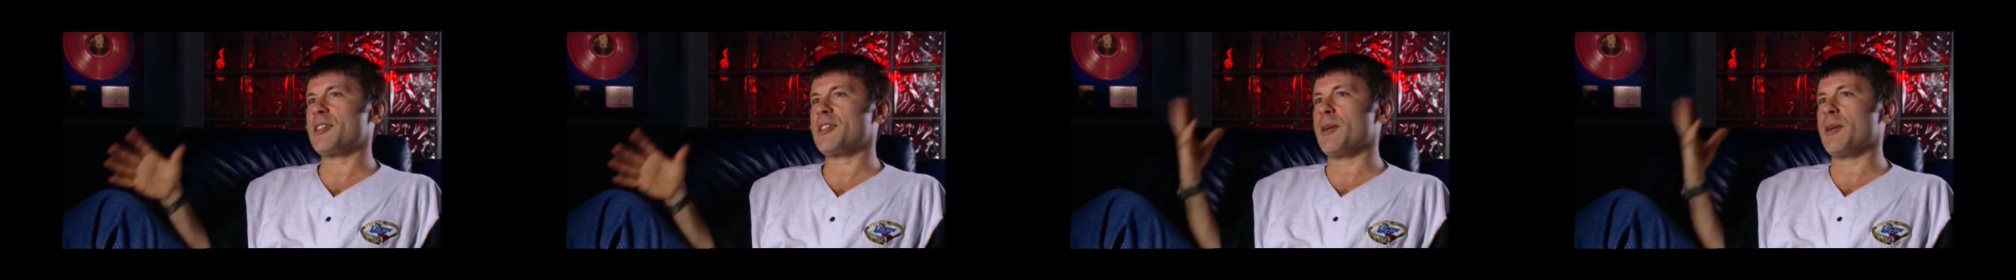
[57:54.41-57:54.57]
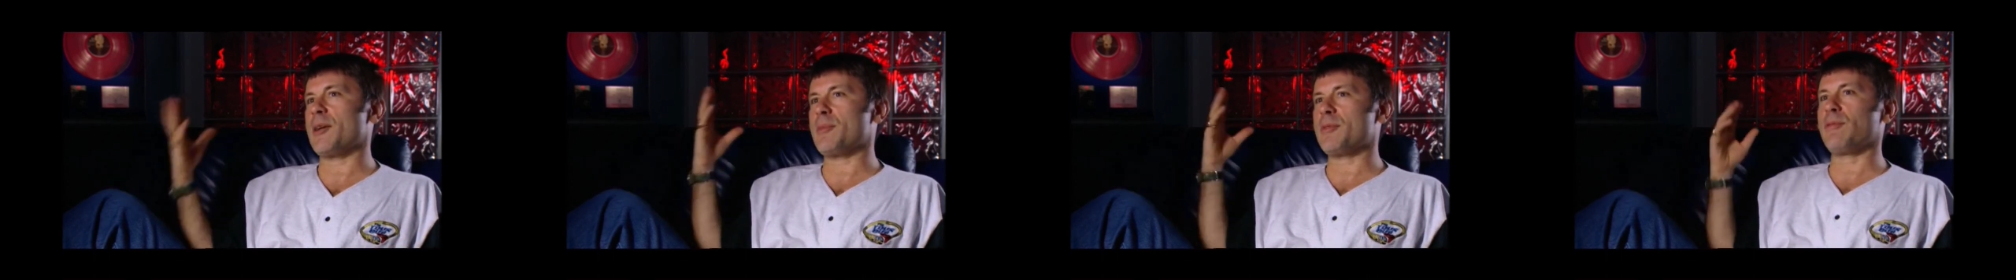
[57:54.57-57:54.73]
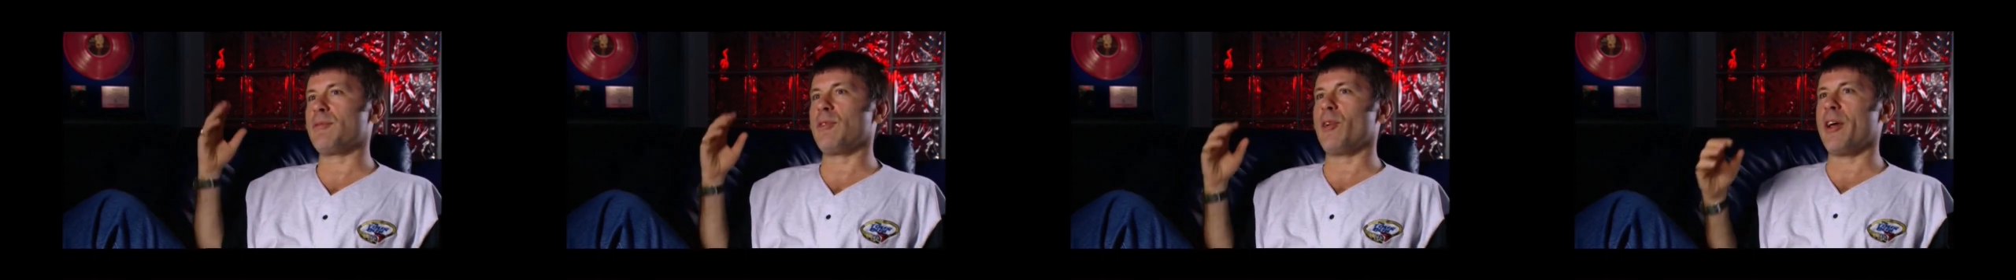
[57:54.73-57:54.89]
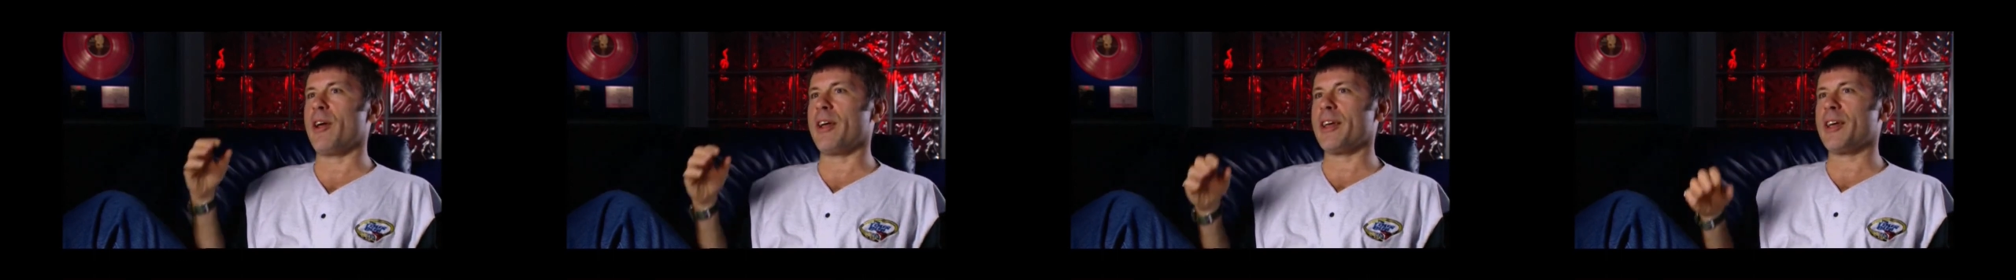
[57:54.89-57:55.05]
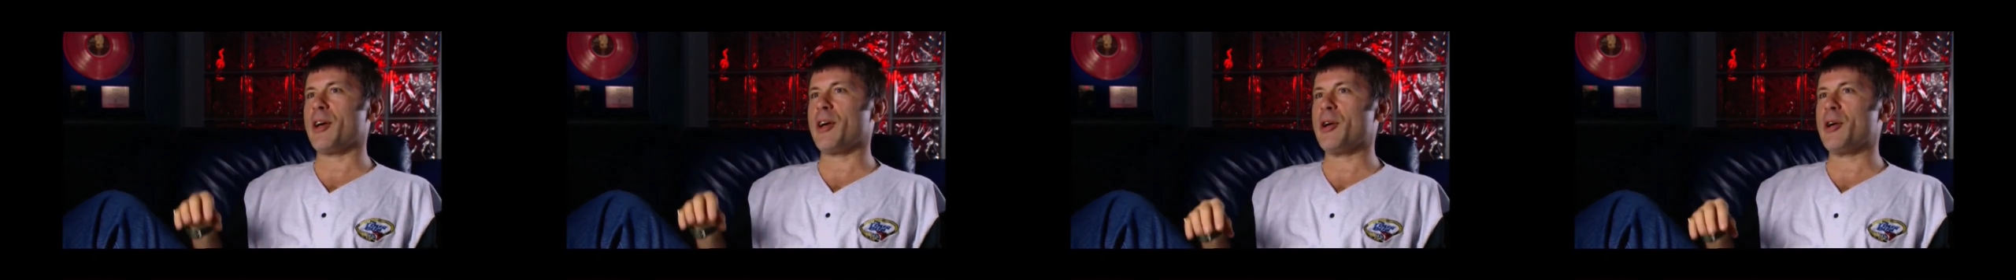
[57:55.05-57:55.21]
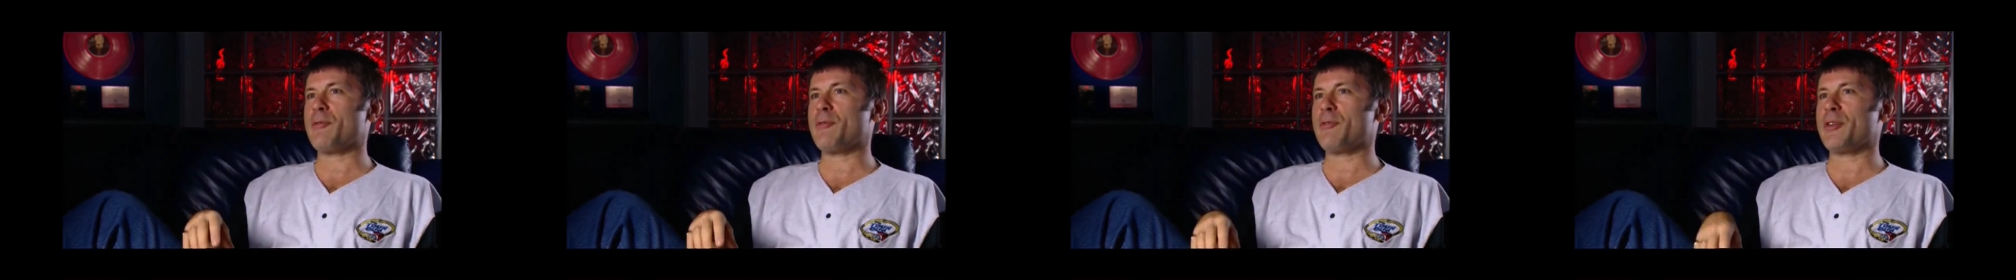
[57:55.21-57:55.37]
as the lettuce
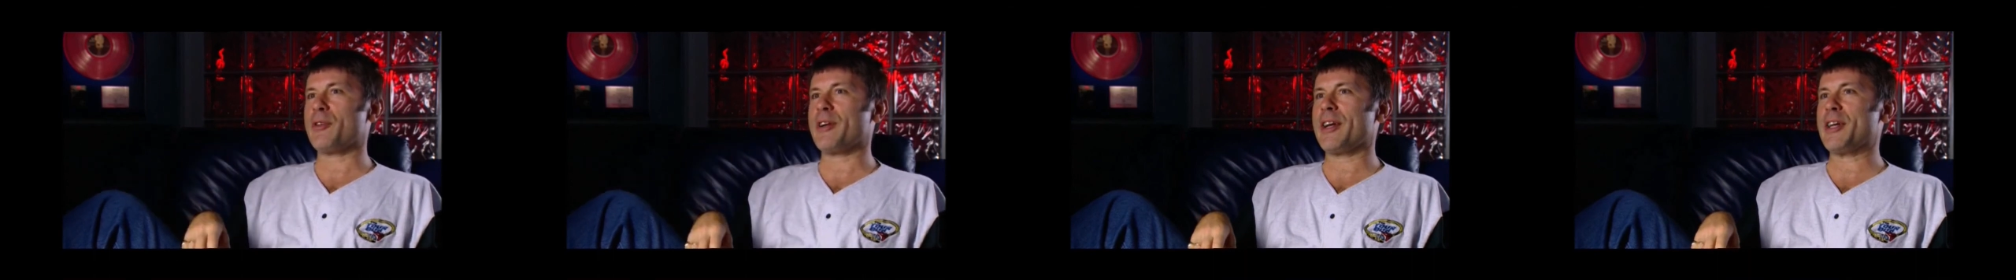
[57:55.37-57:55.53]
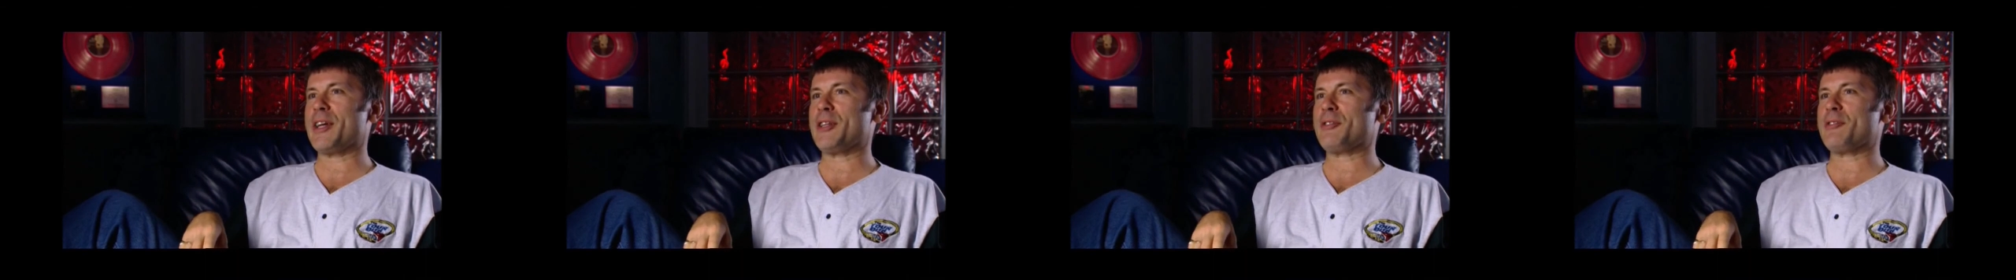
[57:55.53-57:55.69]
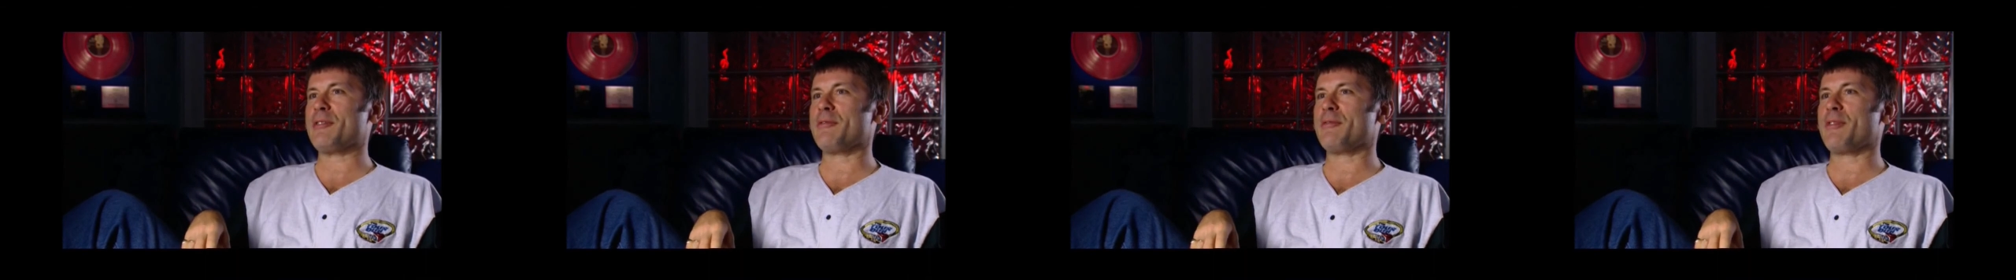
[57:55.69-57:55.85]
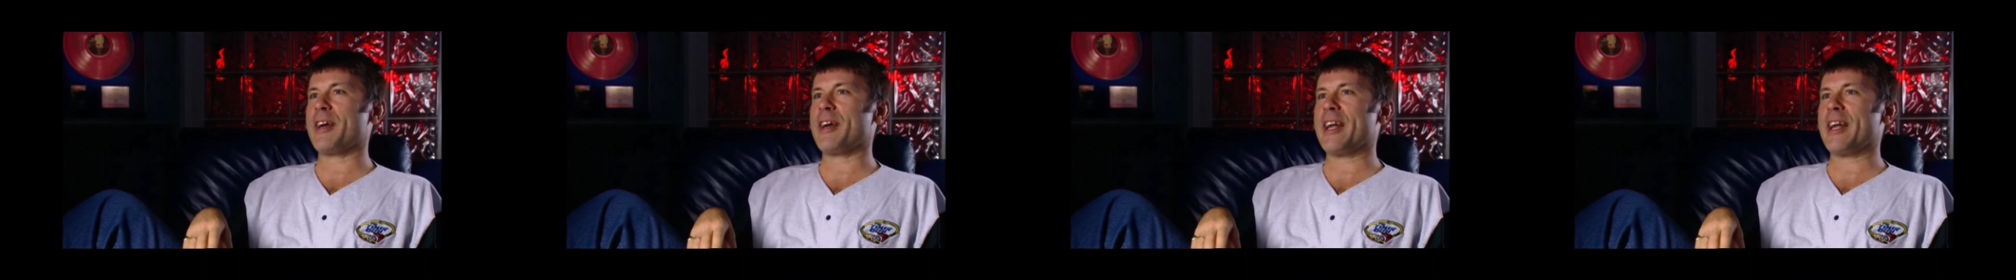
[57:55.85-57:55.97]
comes flying over,